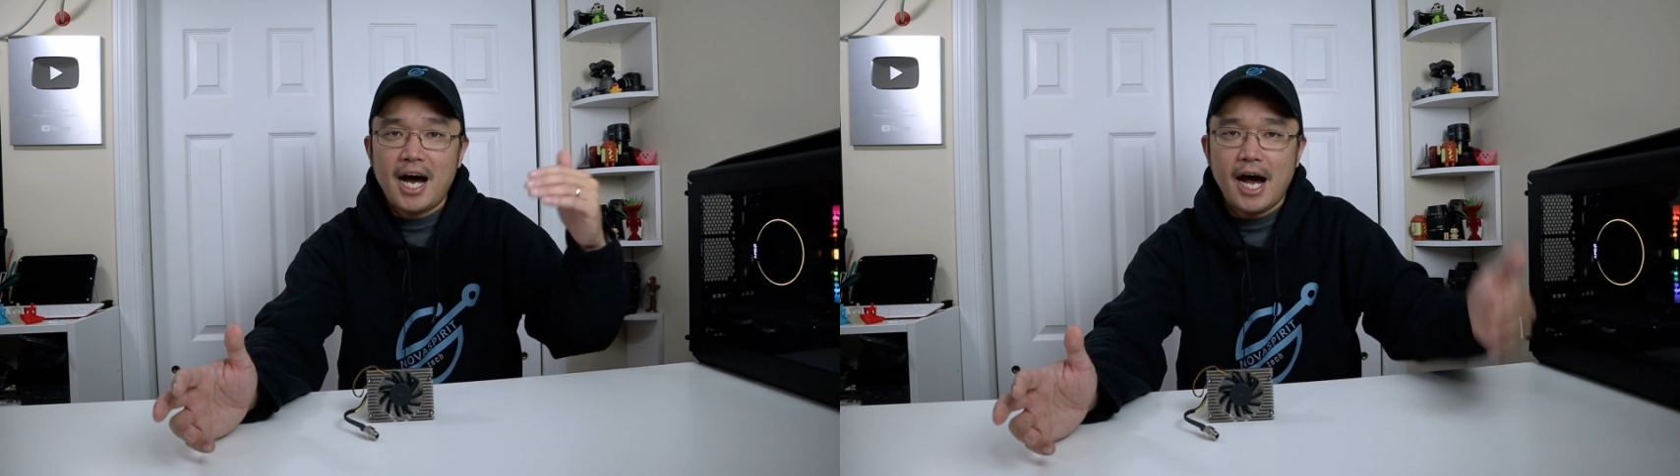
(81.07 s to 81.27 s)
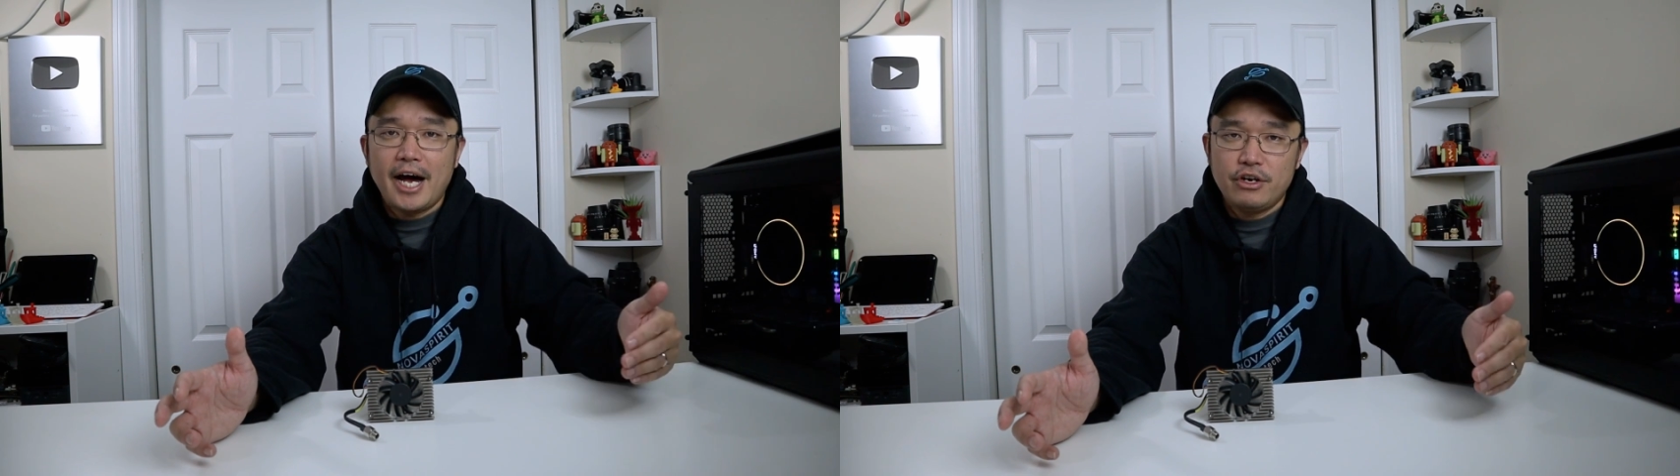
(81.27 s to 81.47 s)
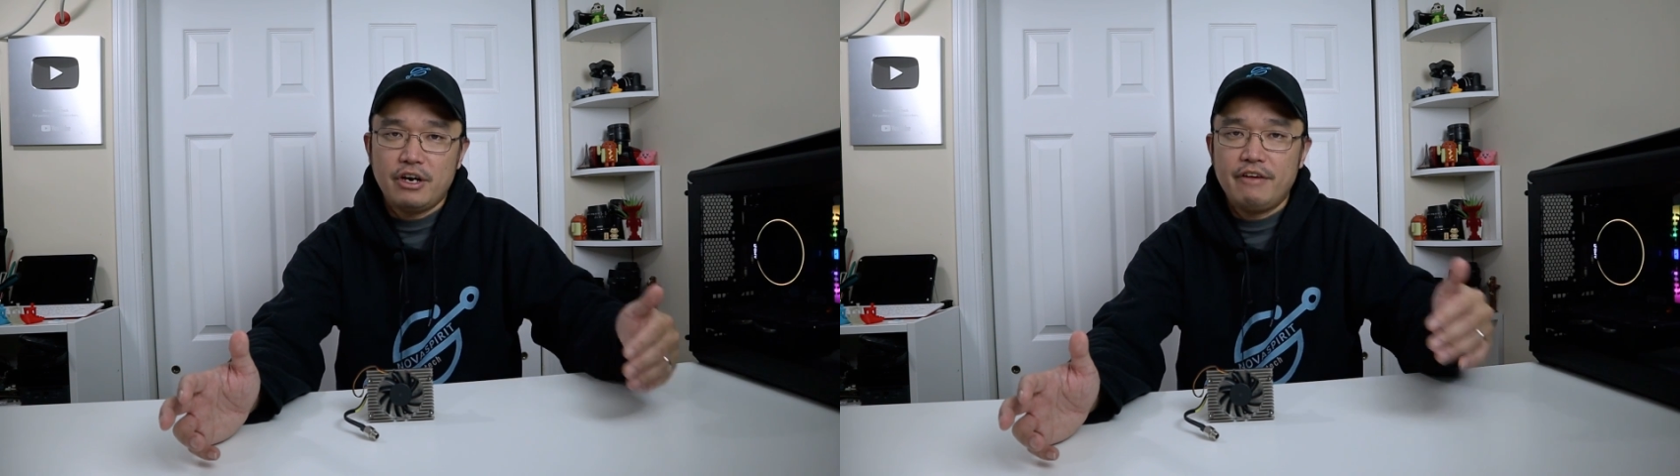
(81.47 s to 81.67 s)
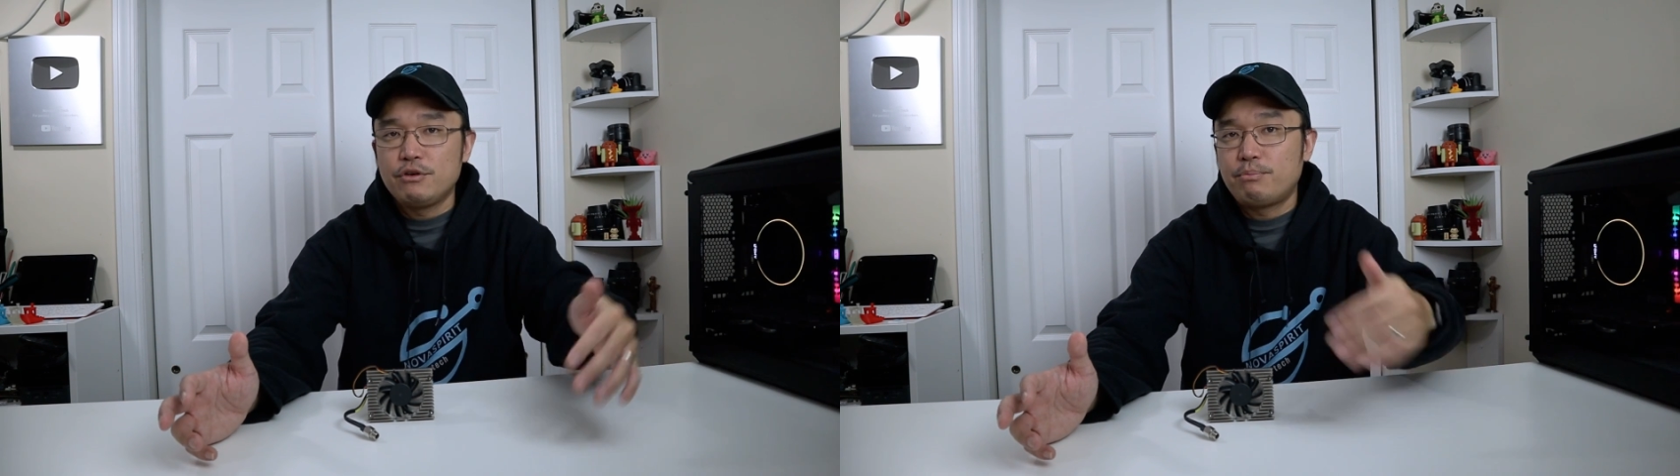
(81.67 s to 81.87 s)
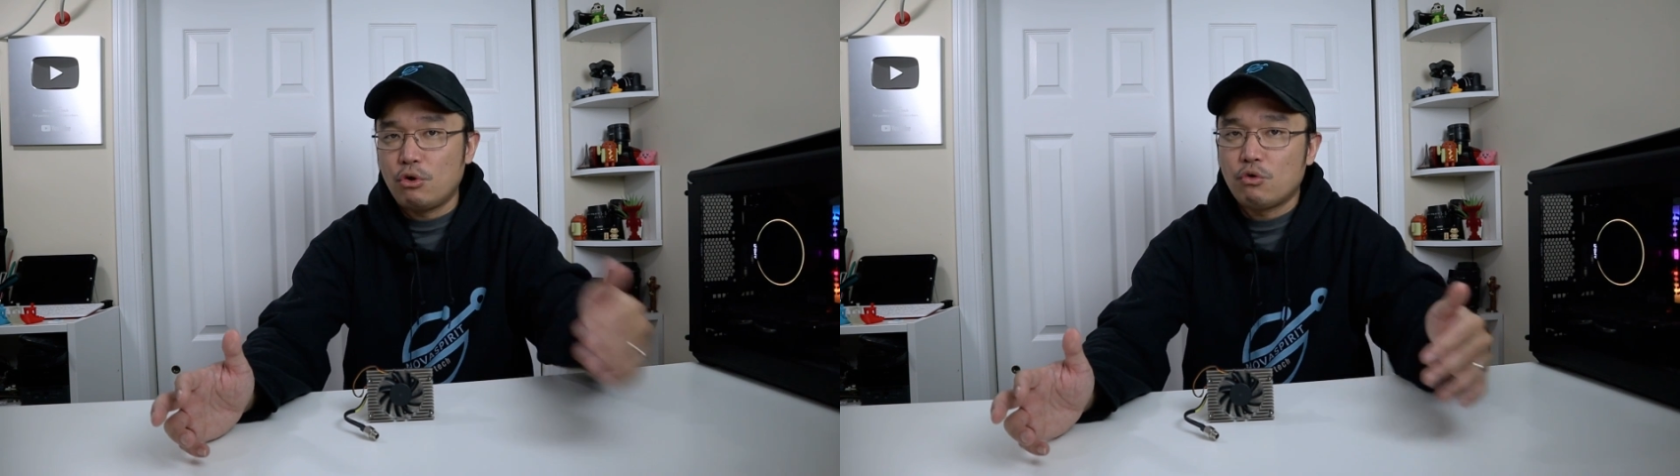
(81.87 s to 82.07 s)
higher if
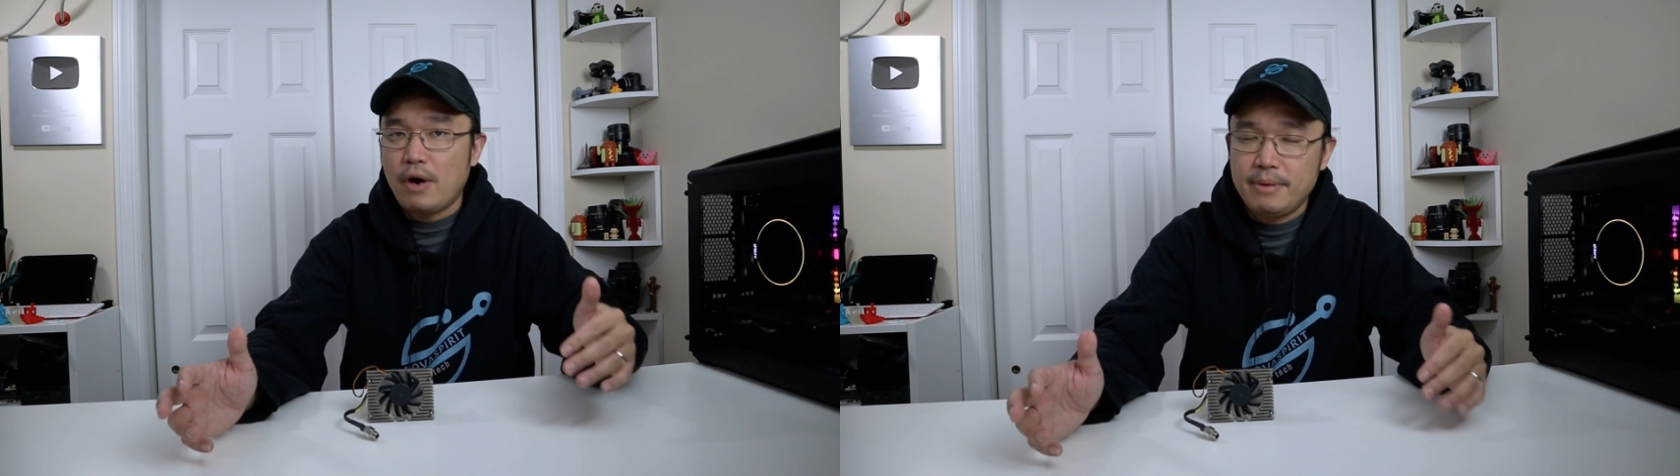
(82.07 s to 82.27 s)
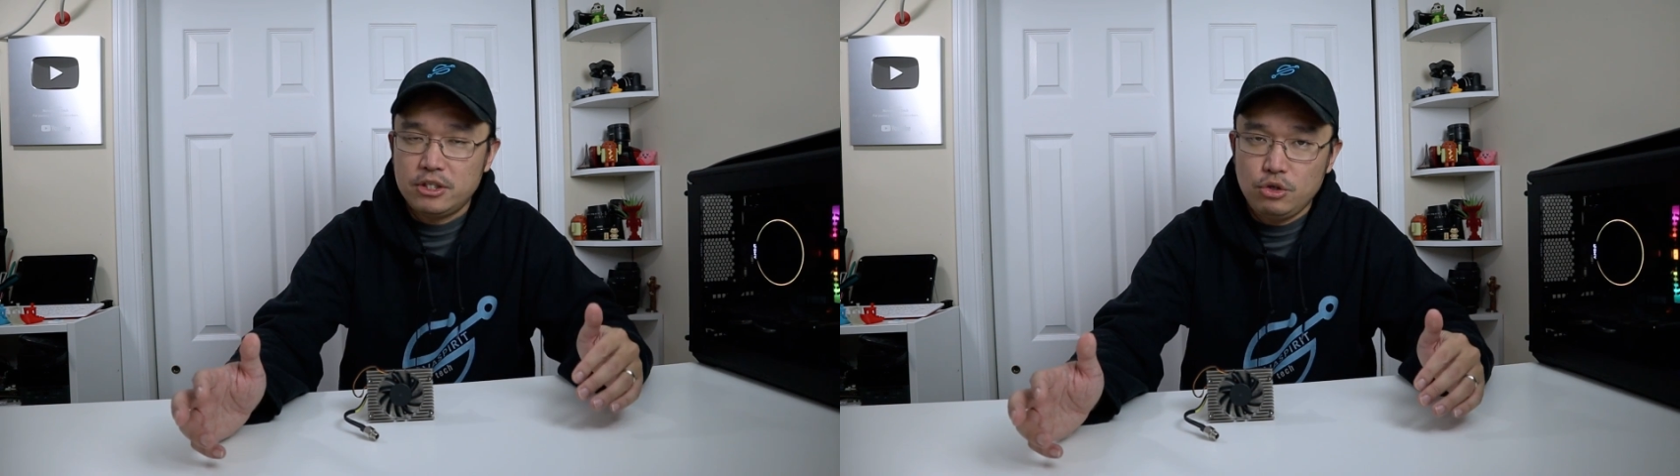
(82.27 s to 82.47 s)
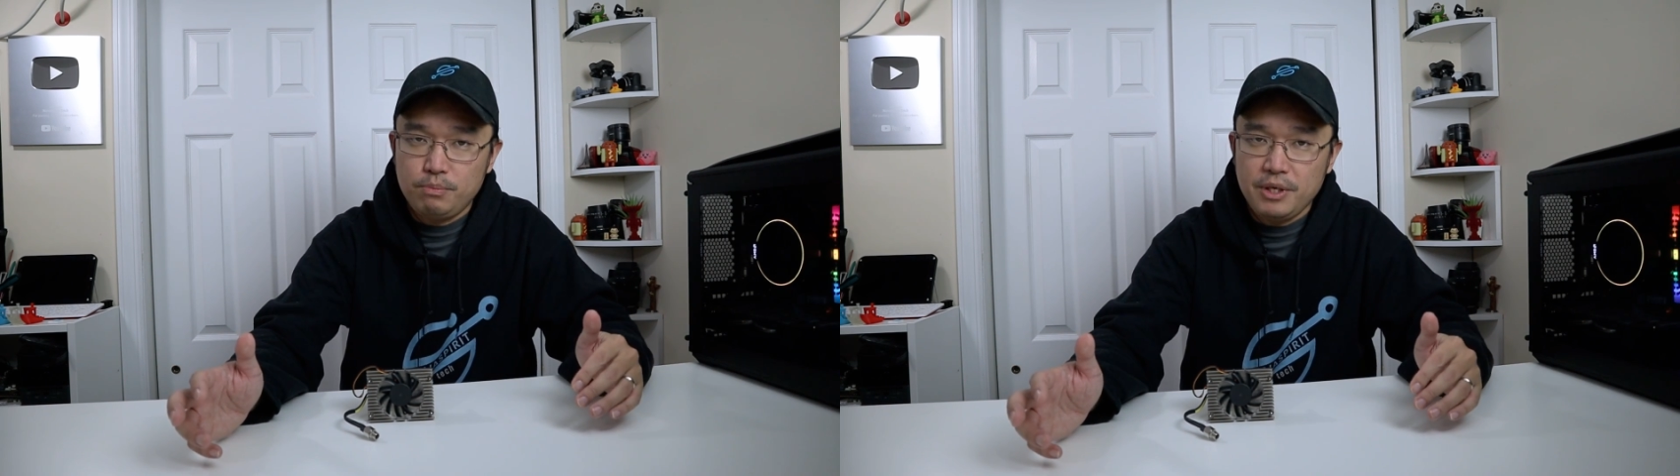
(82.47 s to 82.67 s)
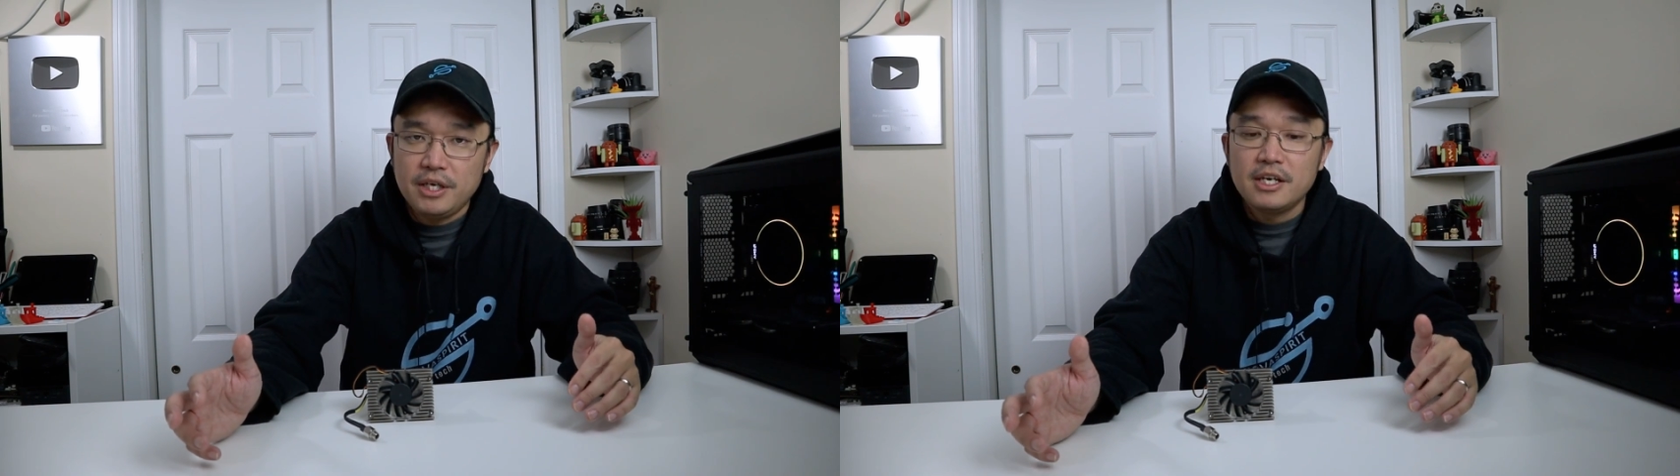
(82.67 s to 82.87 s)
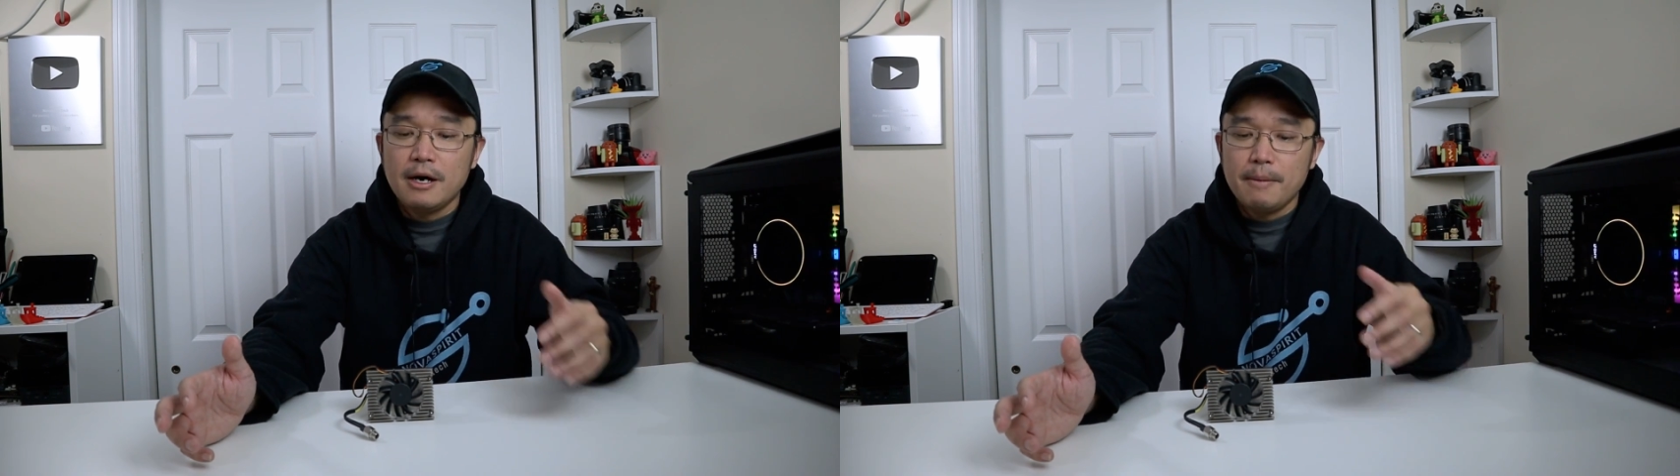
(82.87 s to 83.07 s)
you program it to be.